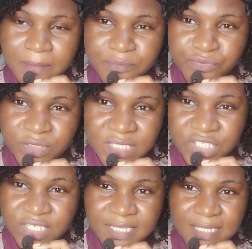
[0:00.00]

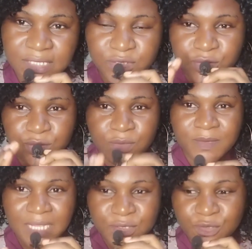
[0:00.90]
British English.
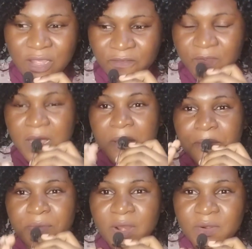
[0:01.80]
Sometimes you have
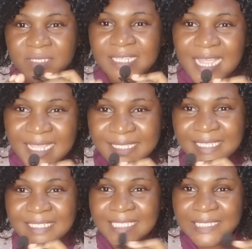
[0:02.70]
prioritize
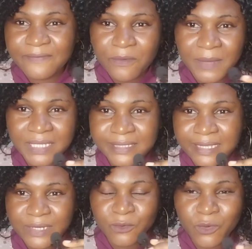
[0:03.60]
in this format,
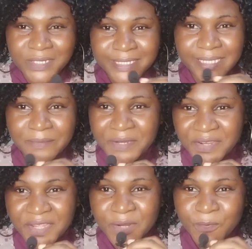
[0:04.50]
and one is
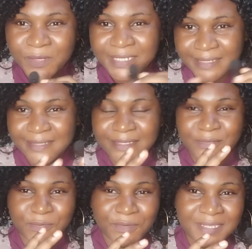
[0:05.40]
American, one is
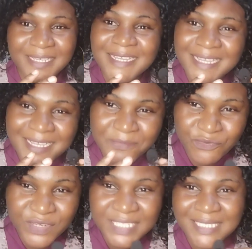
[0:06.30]

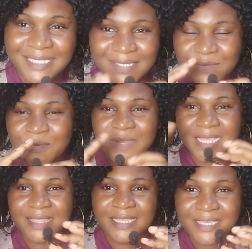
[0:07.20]
British. So
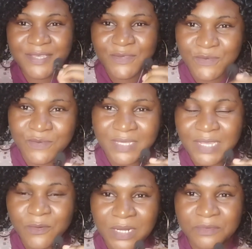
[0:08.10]
I think you
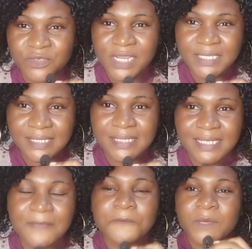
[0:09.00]
get what I'm trying to
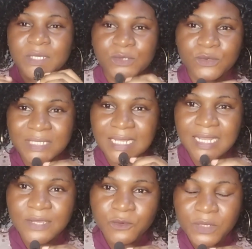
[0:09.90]
say. So the
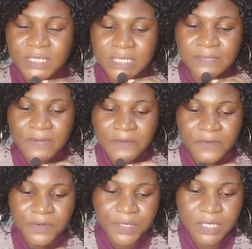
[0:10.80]
language is
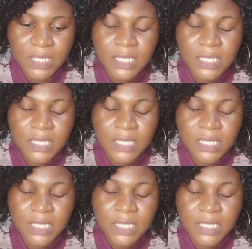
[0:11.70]
very